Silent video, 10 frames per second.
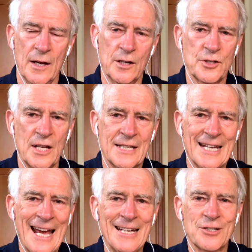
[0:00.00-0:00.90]
because it
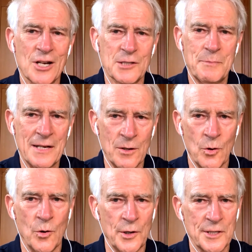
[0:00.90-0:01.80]
can't just be
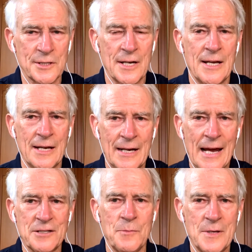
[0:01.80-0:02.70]
noise. It
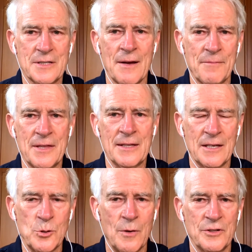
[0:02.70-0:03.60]
has to be something
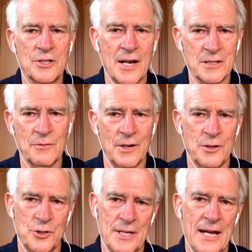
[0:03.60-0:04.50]
that you have a chance of
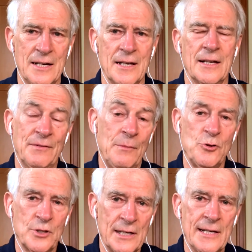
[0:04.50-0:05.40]
understanding. If I'm
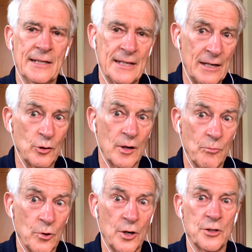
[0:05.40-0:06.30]
using LingQ, then I look
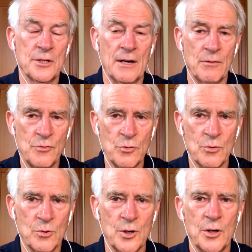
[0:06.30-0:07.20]
up words and I review
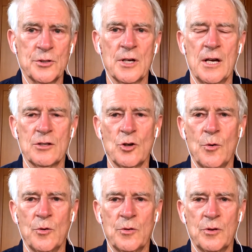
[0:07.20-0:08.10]
the words.
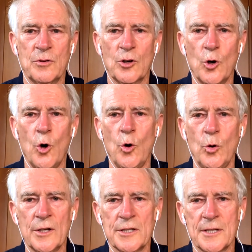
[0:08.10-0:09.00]
So the
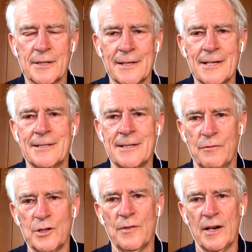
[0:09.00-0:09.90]
goal is that the listening,
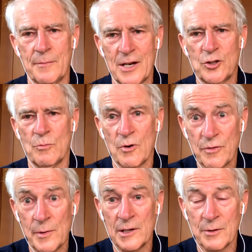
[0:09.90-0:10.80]
first of all, it makes you more
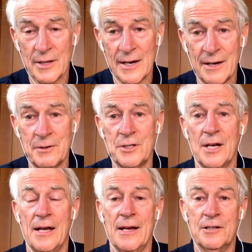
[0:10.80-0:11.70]
familiar with the language.
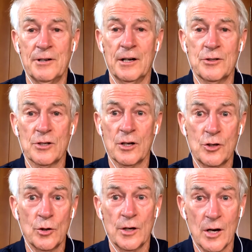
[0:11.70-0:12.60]
It triggers
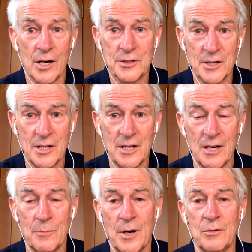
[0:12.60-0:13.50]
curiosity
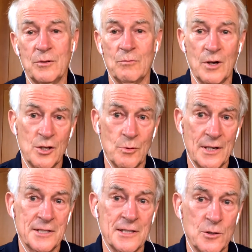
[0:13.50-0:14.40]
about what you are
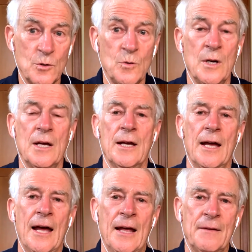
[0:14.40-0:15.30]
listening to,
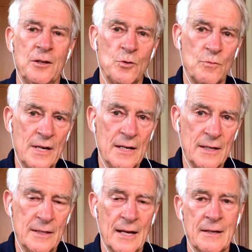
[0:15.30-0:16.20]
and then you read
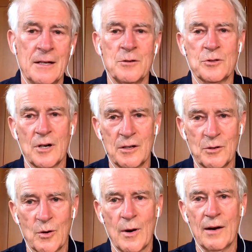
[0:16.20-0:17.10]
it, and then you start
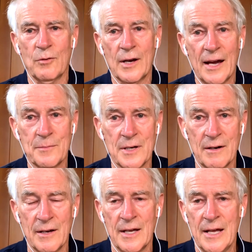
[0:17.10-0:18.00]
to acquire
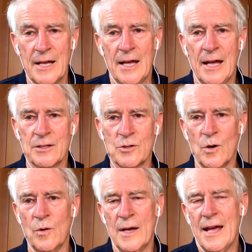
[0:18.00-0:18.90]
vocabulary. And
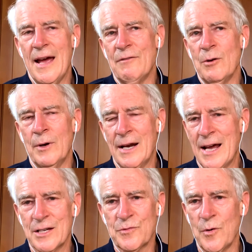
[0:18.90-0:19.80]
so everyone
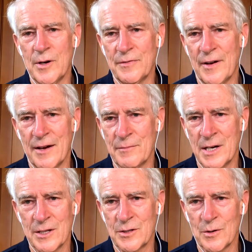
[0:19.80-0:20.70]
has 45
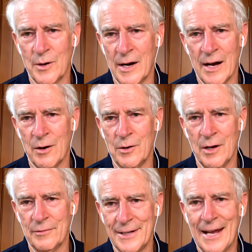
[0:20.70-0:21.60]
minutes or an hour
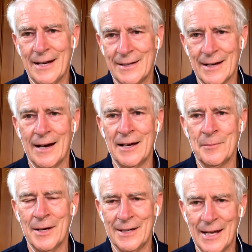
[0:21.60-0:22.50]
of dead
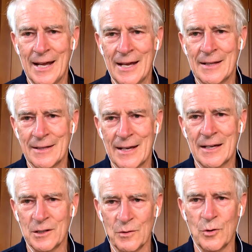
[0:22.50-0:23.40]
time a day that they
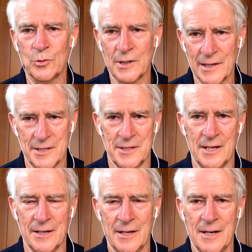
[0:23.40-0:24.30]
can devote to
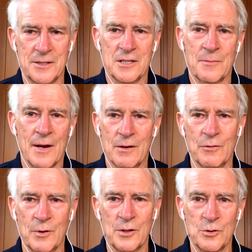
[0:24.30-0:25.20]
listening. It's just a matter
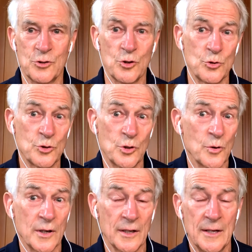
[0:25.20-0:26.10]
of whether you choose to do
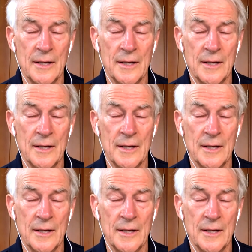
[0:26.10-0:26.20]
it.